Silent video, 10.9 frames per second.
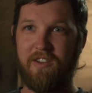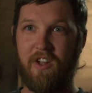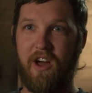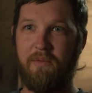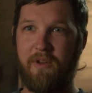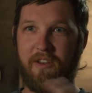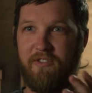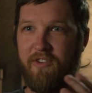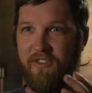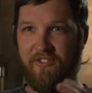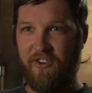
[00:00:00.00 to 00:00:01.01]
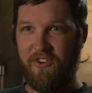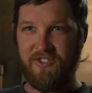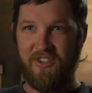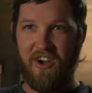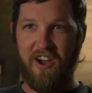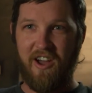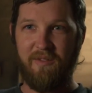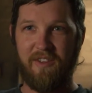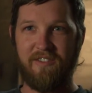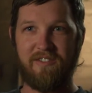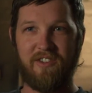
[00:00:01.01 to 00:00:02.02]
climb in for the first time
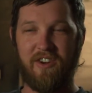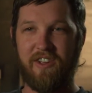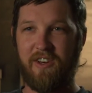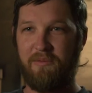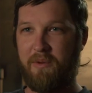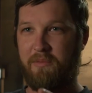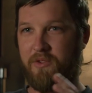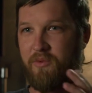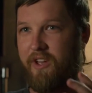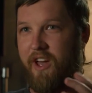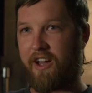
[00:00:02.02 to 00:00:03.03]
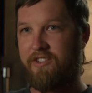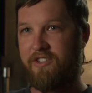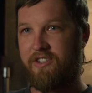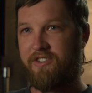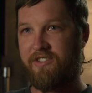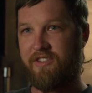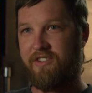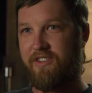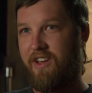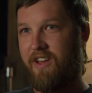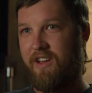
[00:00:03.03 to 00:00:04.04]
and start getting people's reactions, and
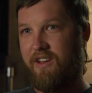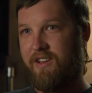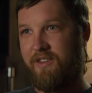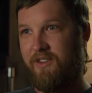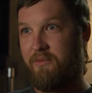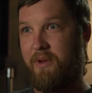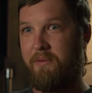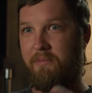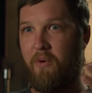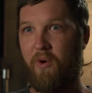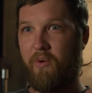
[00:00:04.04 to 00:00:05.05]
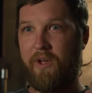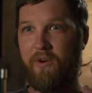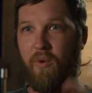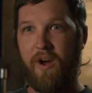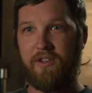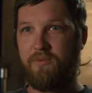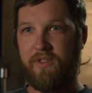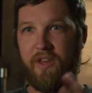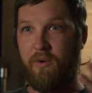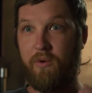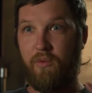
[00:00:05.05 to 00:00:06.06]
maybe more requests
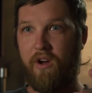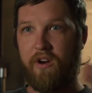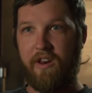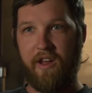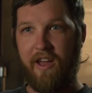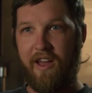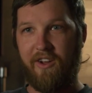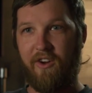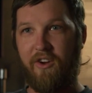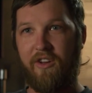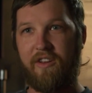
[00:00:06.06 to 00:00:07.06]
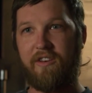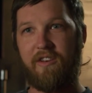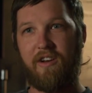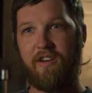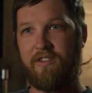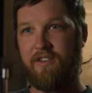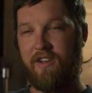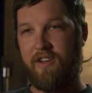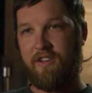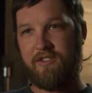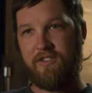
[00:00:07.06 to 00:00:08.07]
what they would want in a hangar,
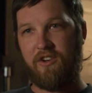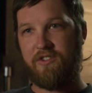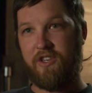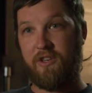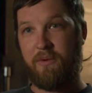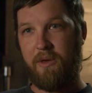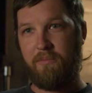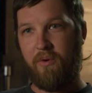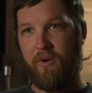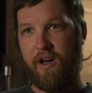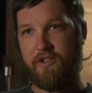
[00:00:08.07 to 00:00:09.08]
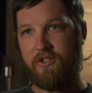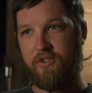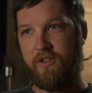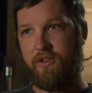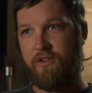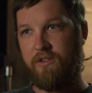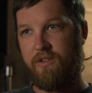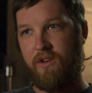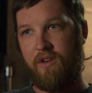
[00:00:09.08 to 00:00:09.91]
and start seeing people actually